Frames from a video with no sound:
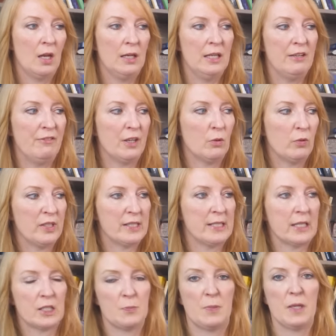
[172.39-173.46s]
living with
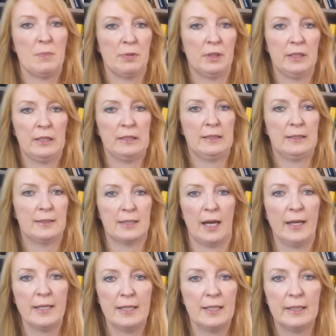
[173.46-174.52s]
6 people in
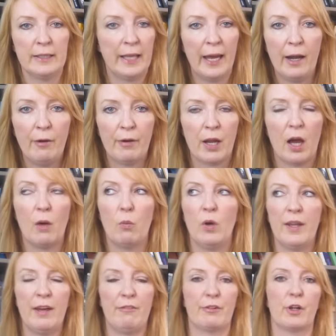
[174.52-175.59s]
tiny little area,
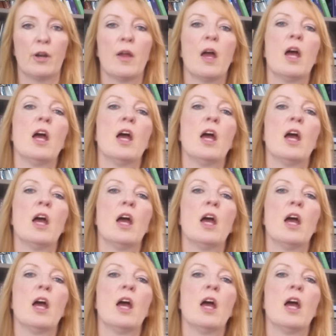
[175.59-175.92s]
whatever.